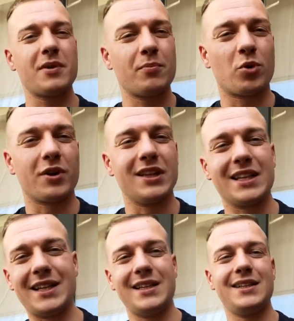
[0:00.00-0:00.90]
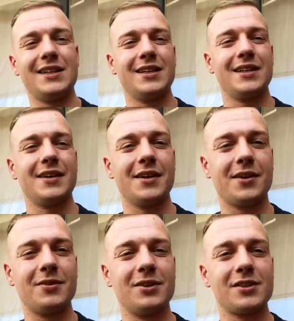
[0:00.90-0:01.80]
bit more lean, you
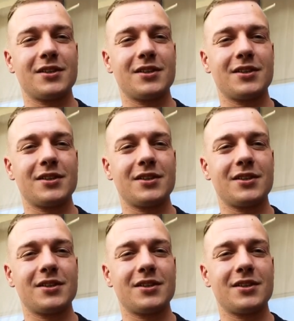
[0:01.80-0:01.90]
know,